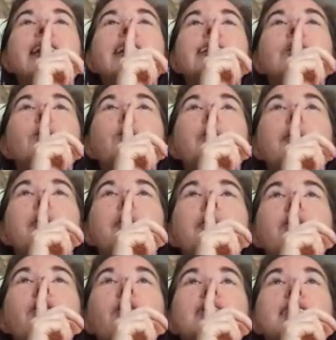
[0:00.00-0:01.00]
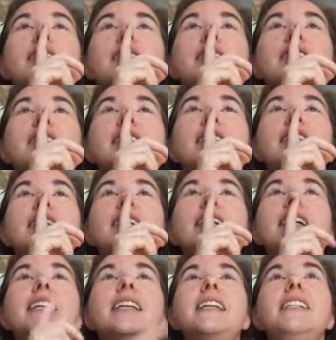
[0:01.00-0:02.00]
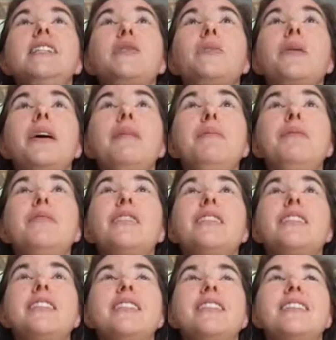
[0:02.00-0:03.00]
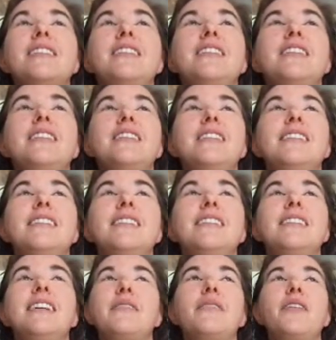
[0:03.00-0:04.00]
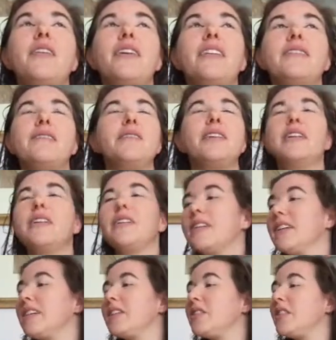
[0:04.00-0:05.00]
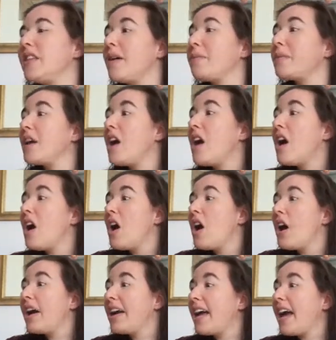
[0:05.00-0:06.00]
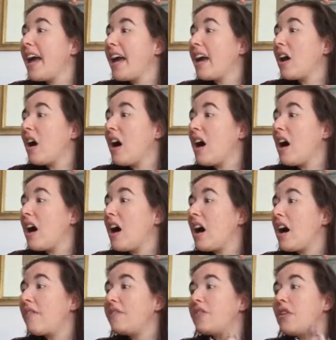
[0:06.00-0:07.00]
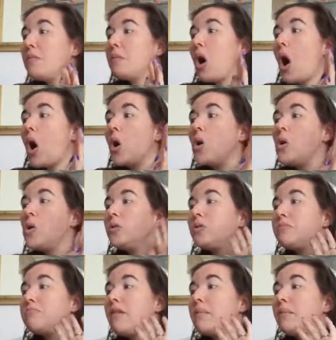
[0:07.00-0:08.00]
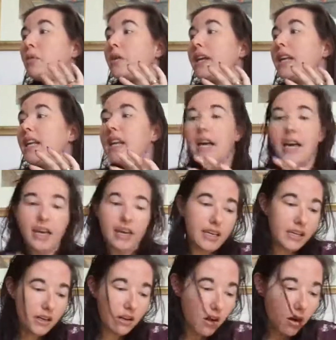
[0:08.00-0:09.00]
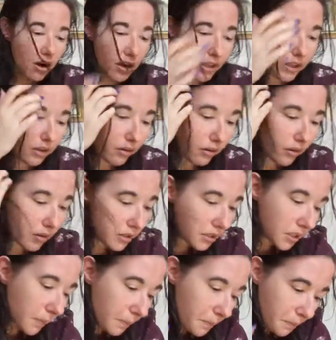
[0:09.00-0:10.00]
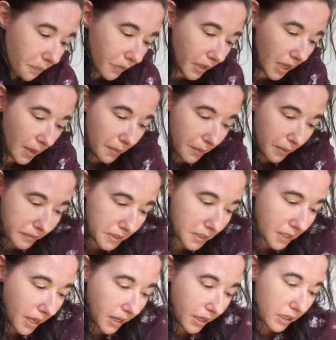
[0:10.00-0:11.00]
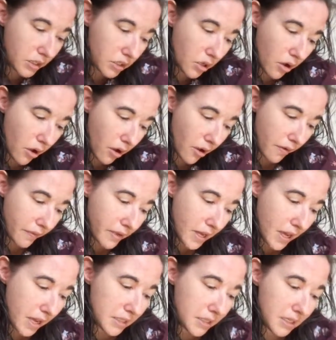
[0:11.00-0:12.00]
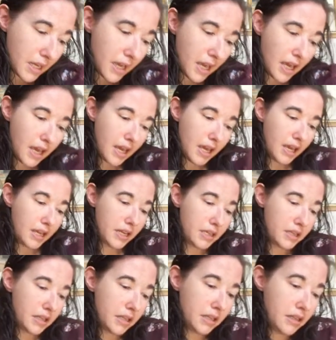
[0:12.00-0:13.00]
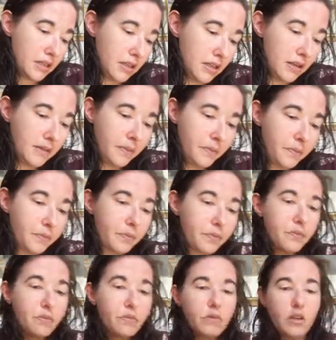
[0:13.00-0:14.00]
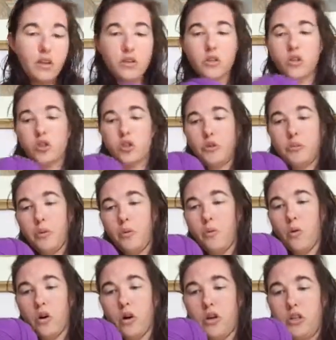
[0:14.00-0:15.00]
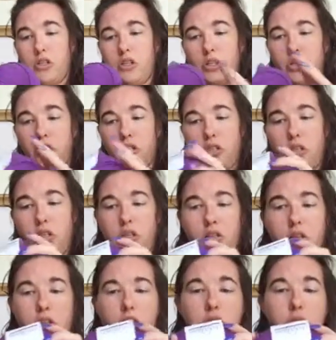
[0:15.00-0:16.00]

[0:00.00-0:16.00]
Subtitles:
Little baby voices. Little baby voices. Yeah, right. We're not going to do that. Okay, from Old Memory Lane, I got a couple of skeins of Cascade superwash